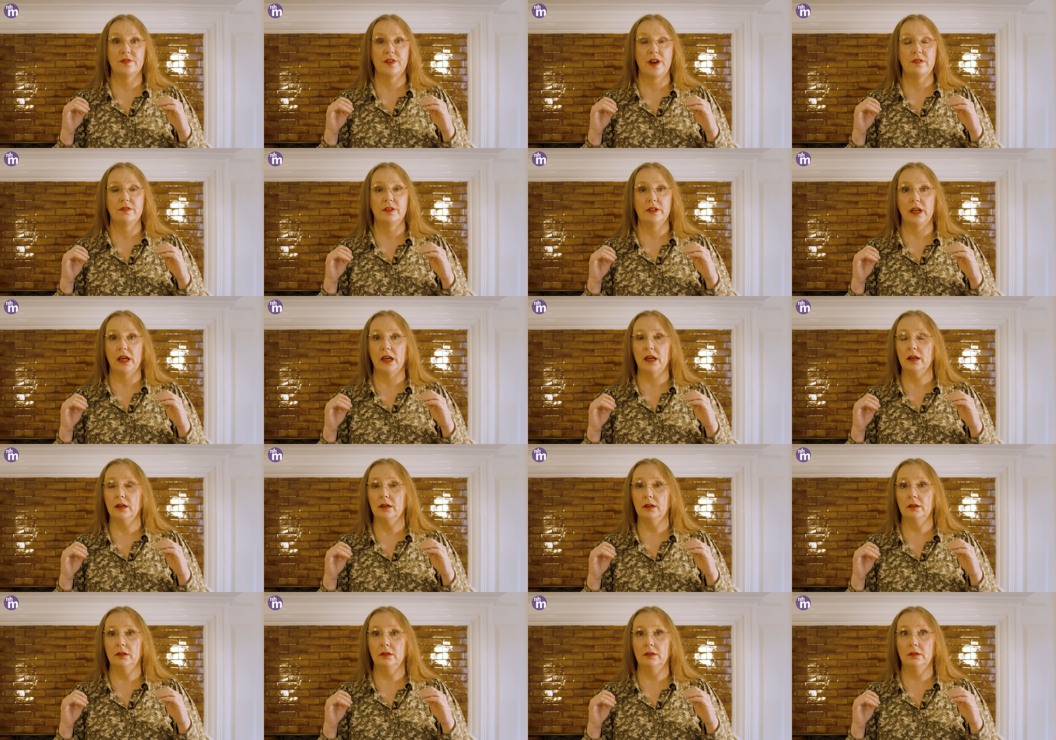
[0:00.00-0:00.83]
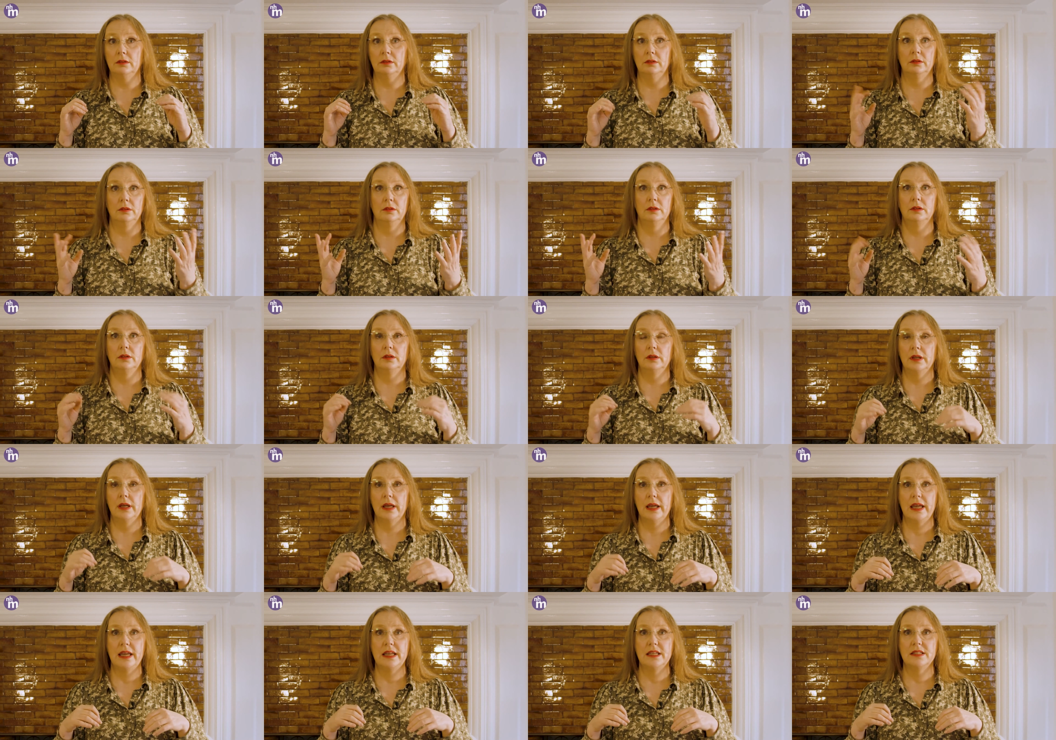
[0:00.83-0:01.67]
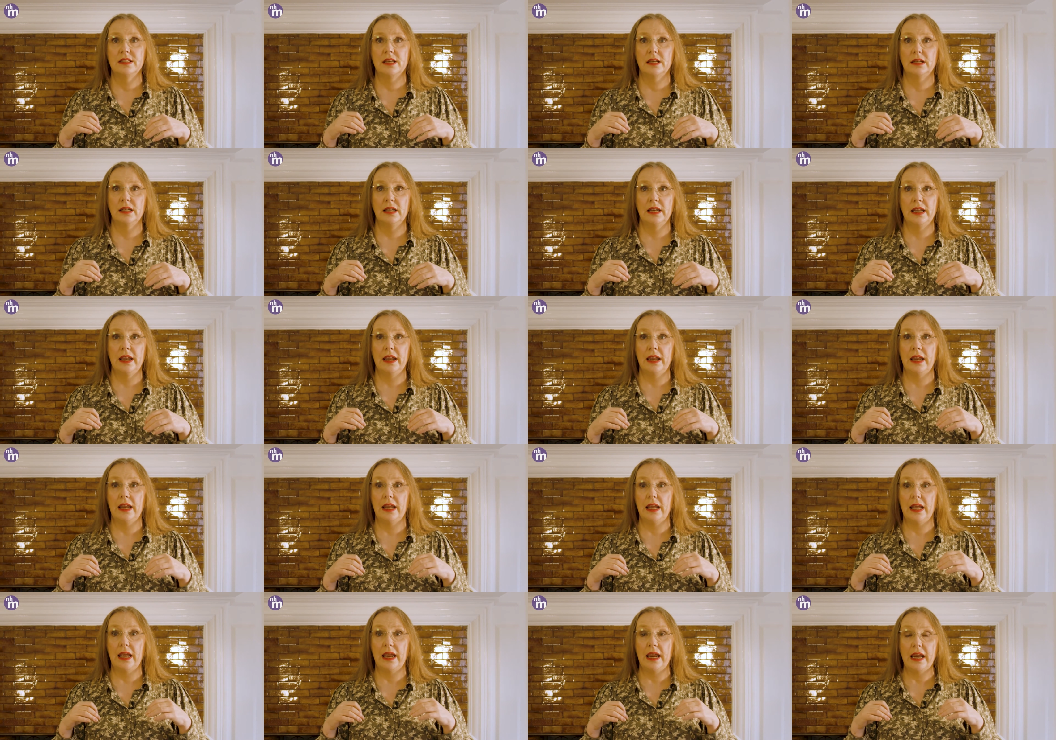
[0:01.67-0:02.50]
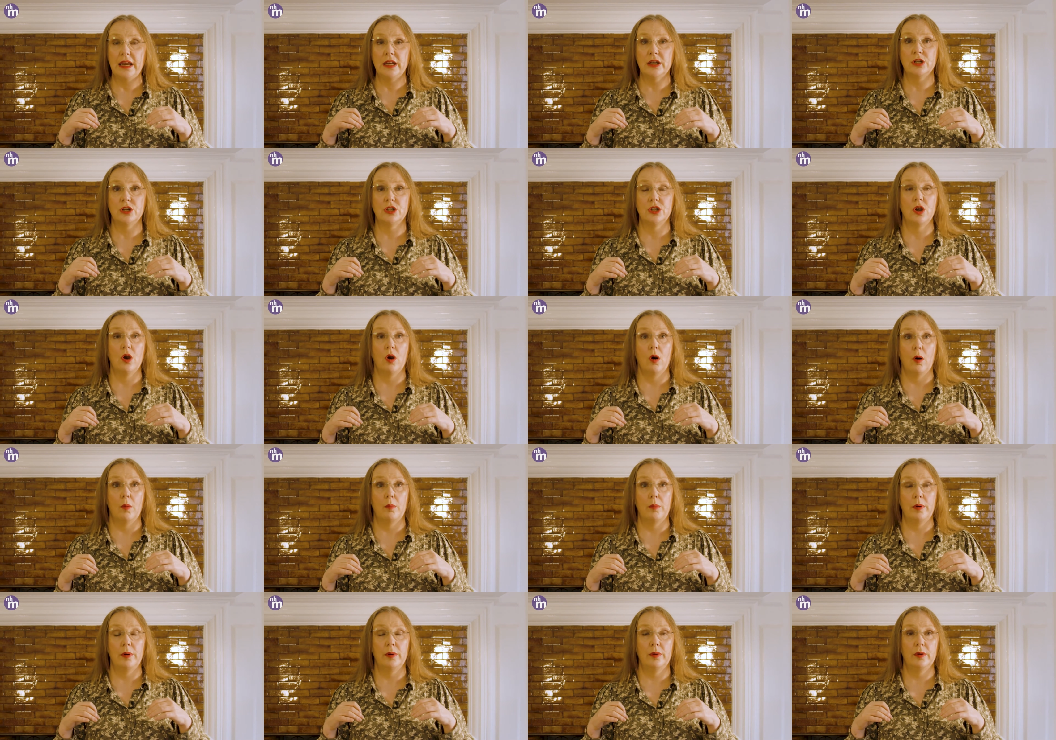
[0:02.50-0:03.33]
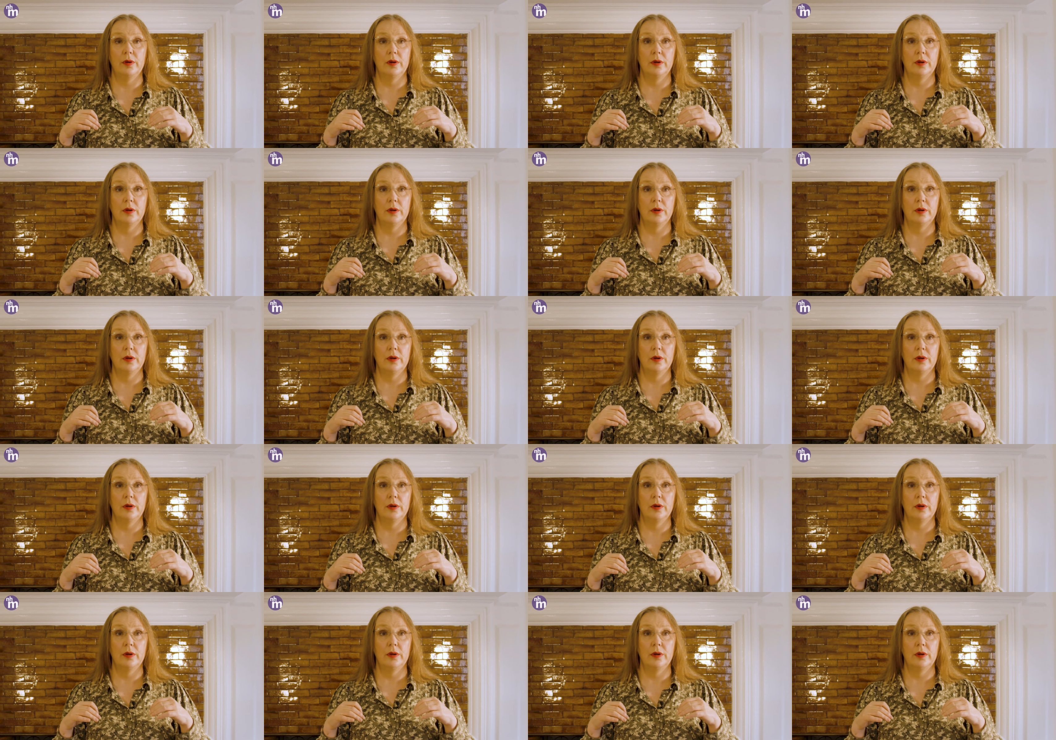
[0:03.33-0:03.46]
Fariner, he's suddenly in a shop